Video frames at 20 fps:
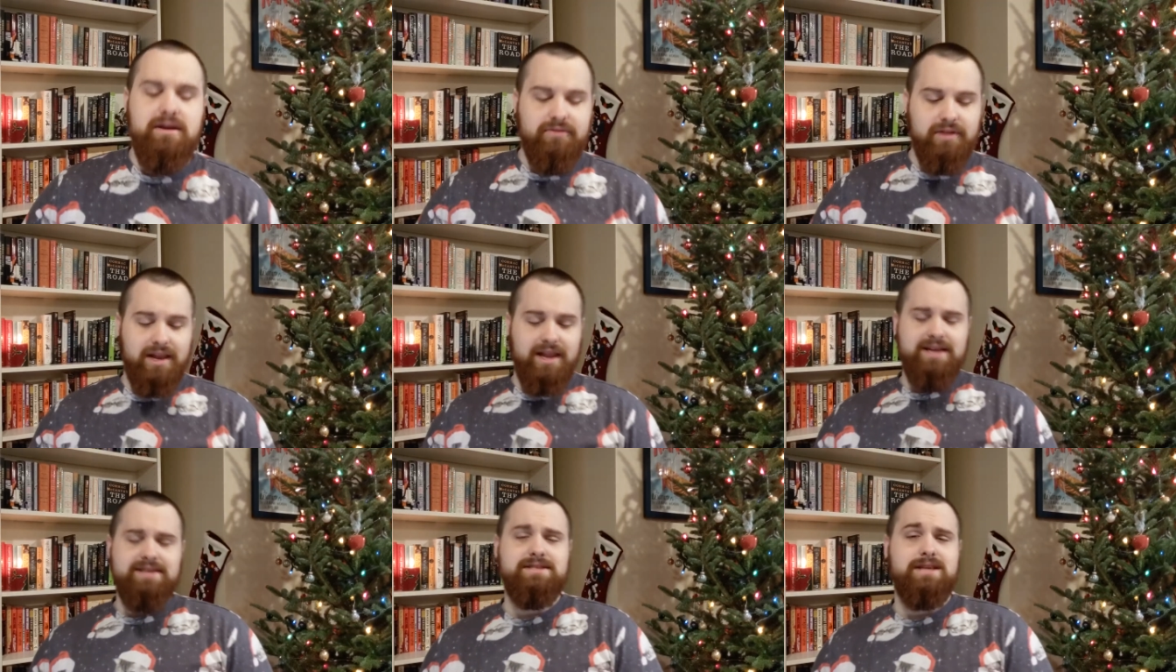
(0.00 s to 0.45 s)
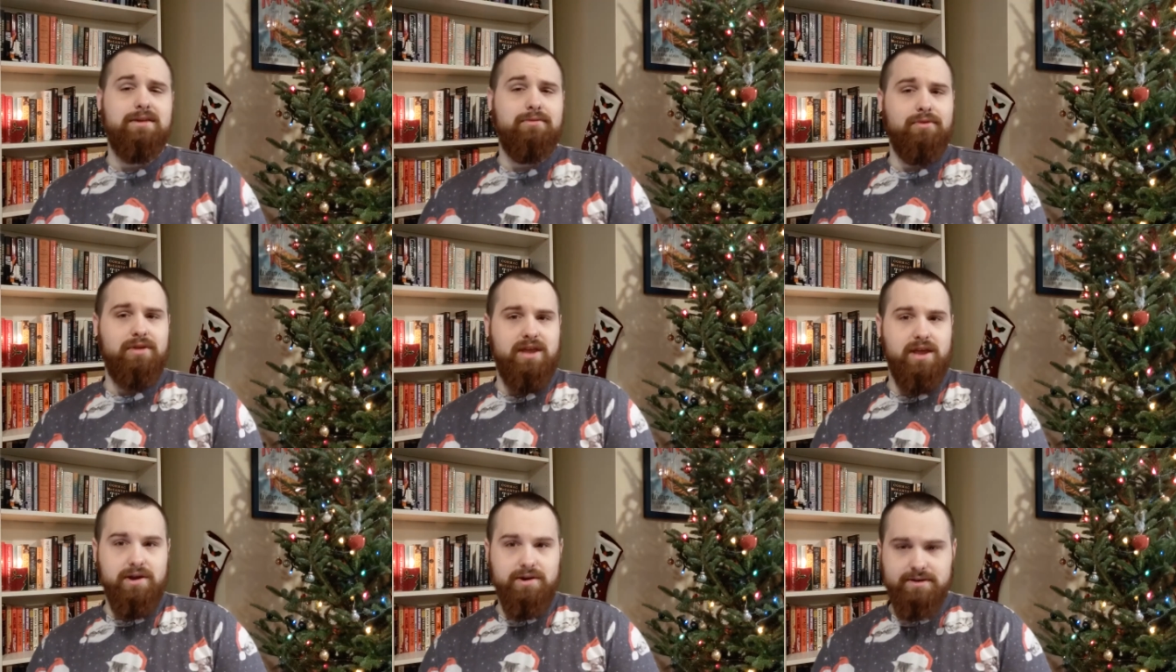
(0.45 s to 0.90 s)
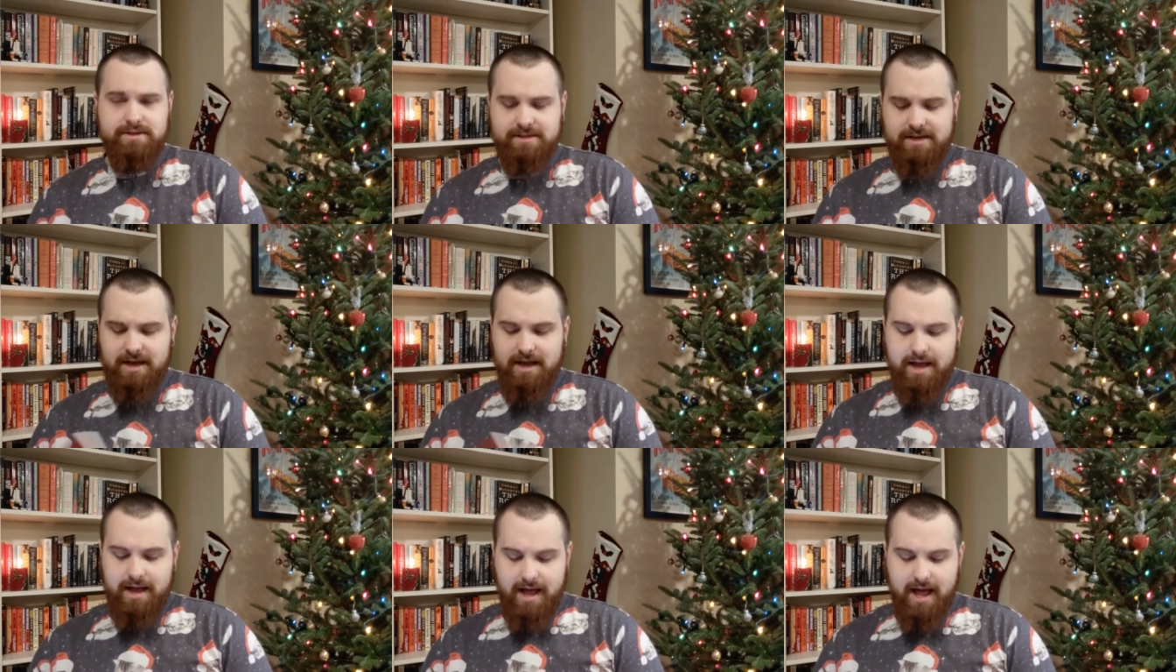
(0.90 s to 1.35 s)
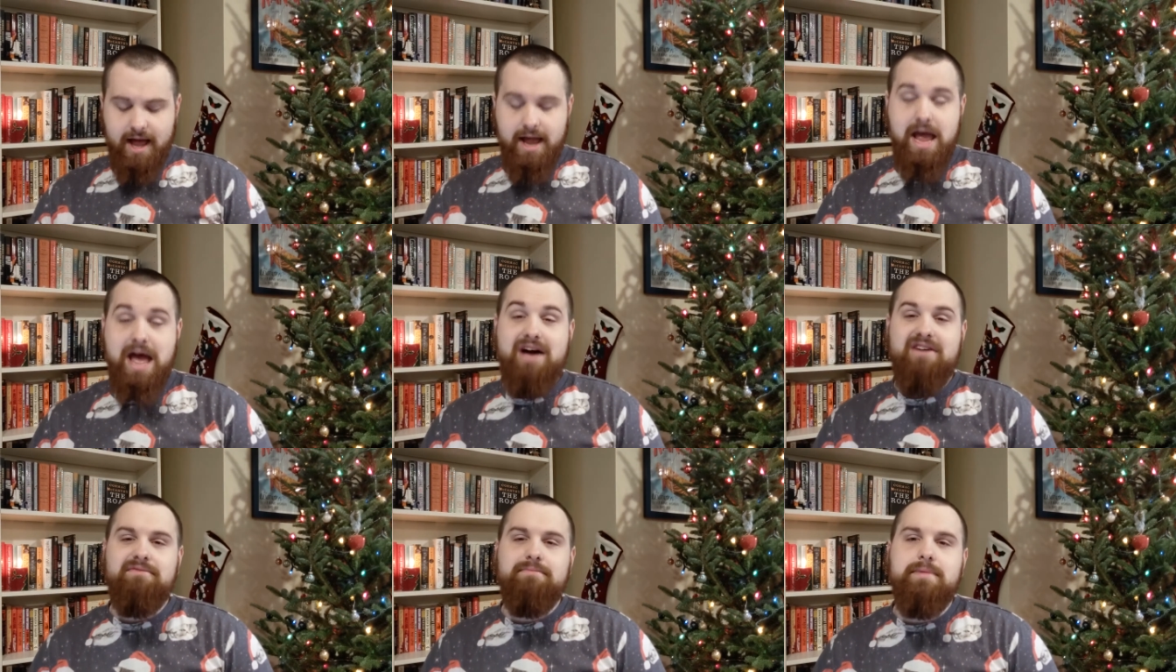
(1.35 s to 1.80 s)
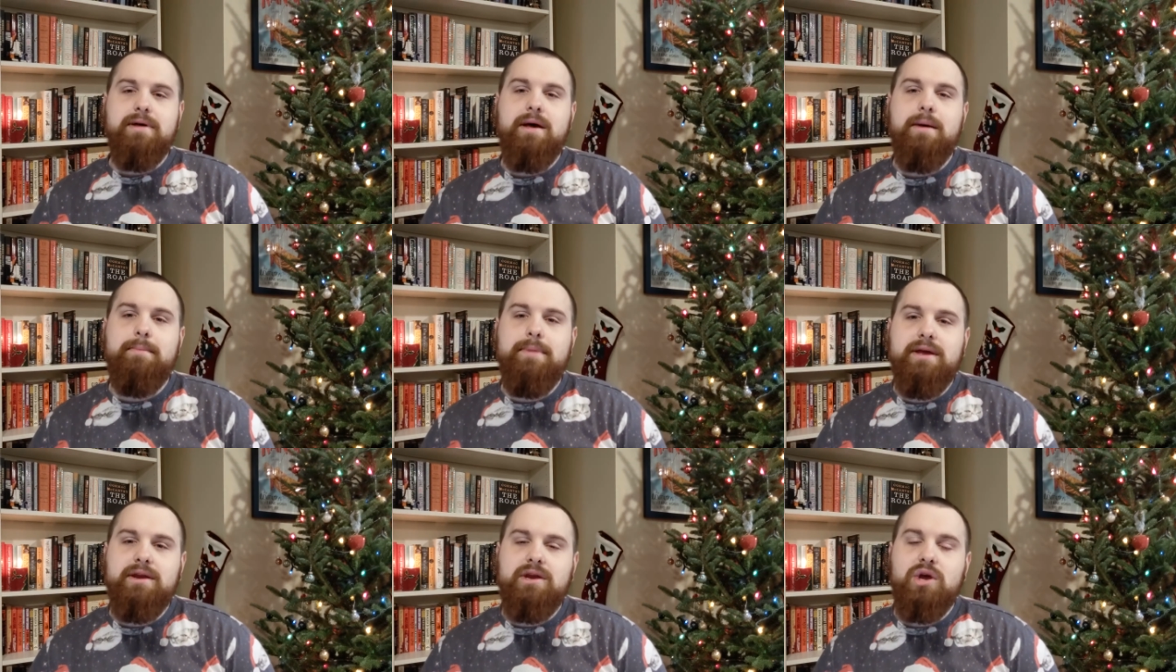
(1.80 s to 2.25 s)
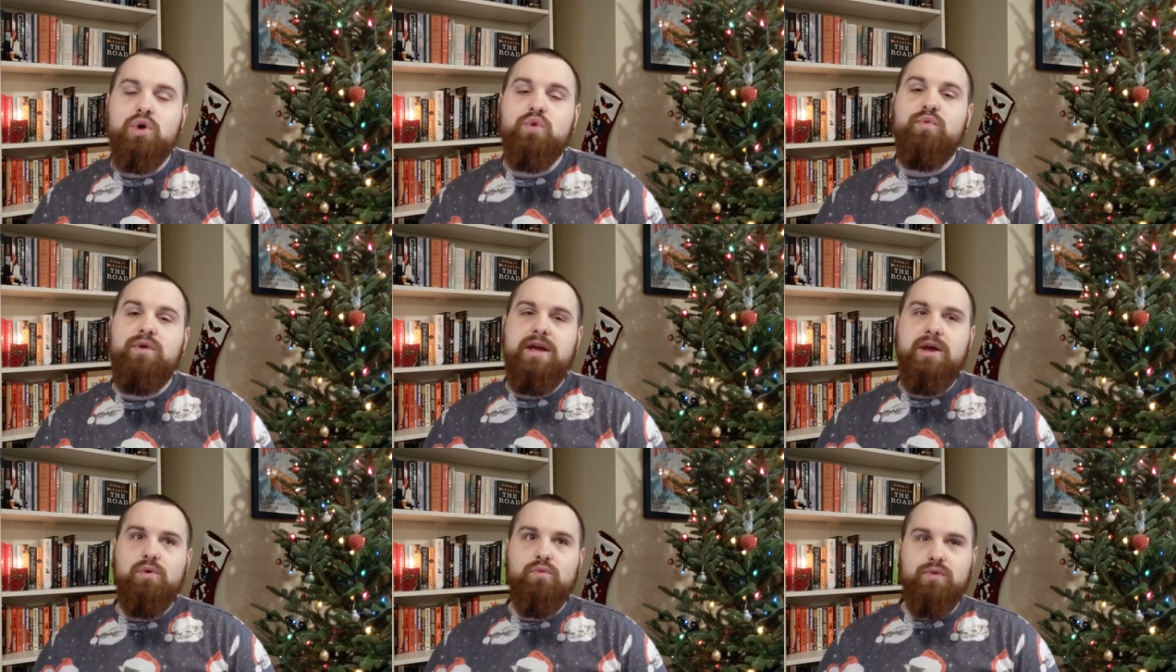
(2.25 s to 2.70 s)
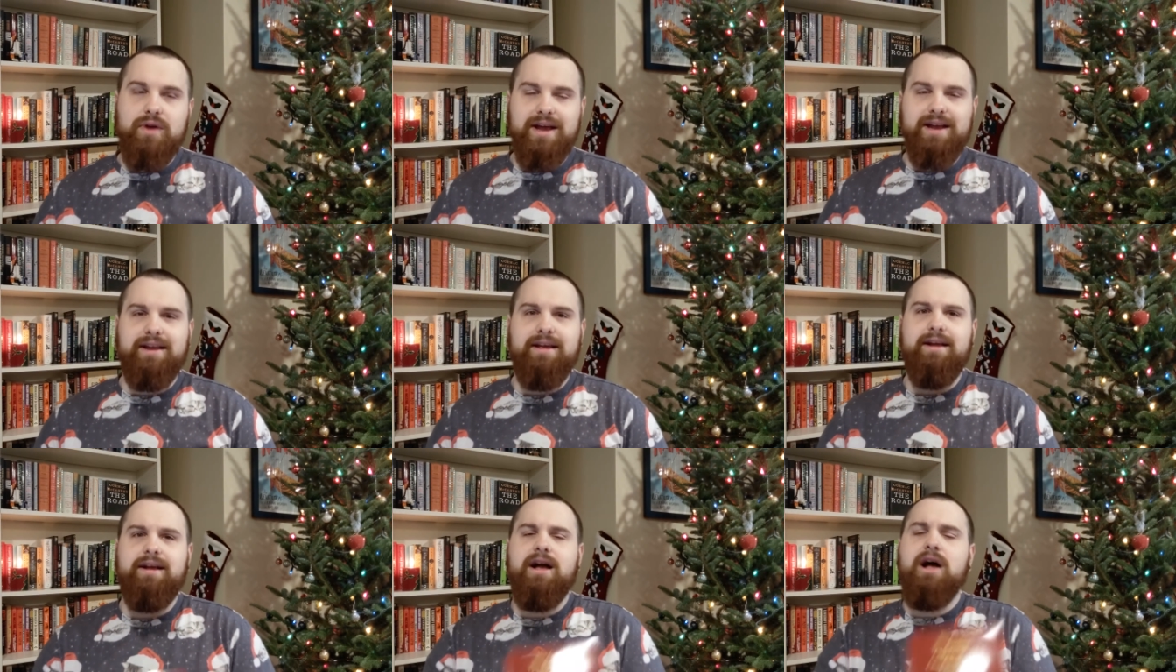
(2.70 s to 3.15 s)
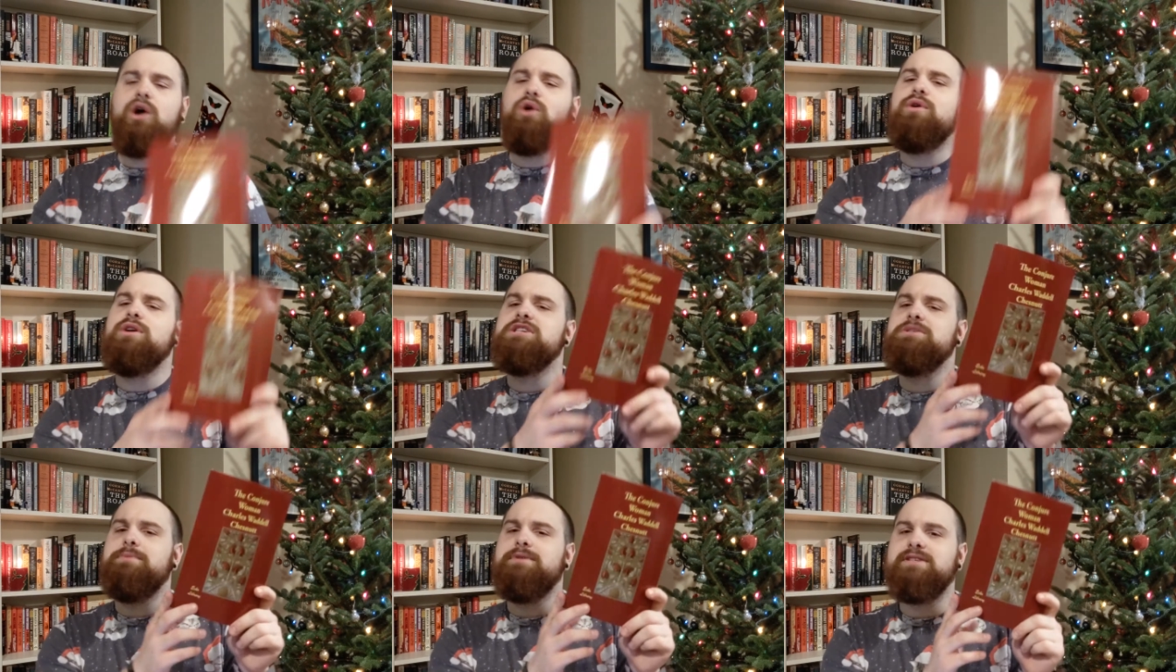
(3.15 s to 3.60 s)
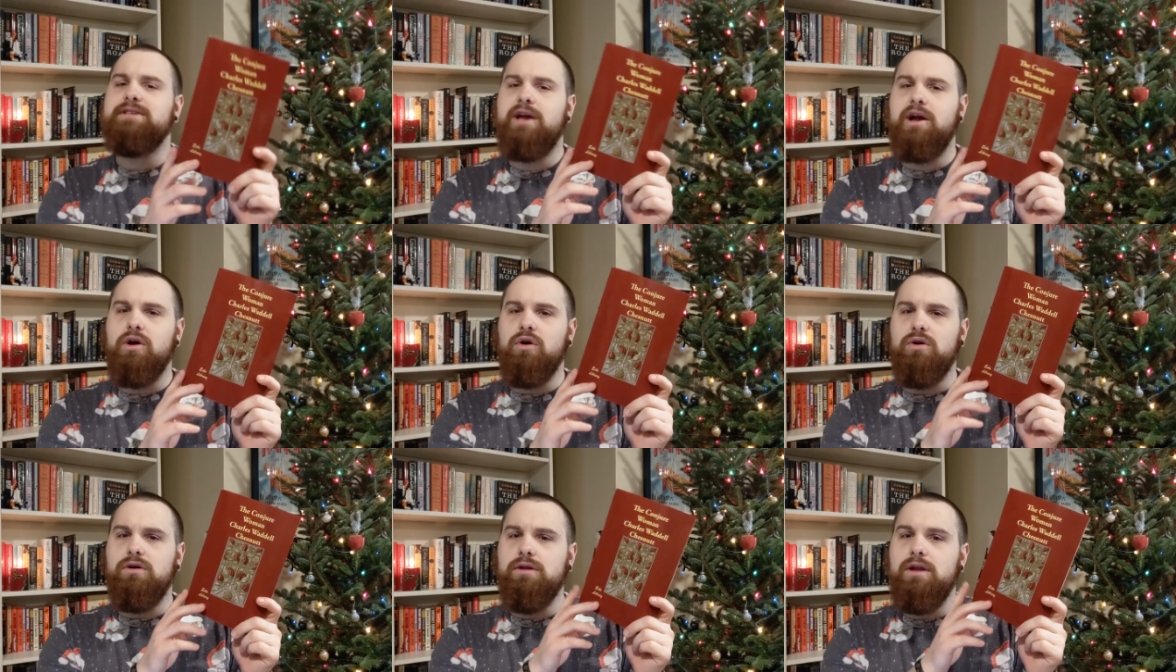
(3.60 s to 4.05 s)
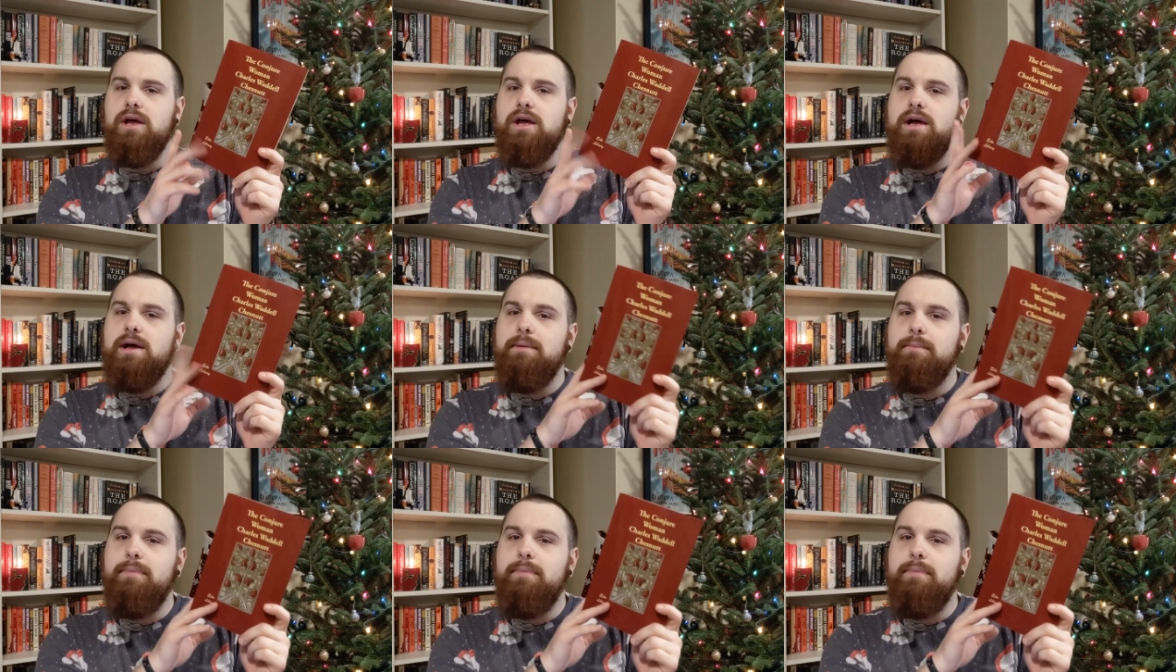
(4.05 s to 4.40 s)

And for the last several years, I have been rereading A Christmas Carol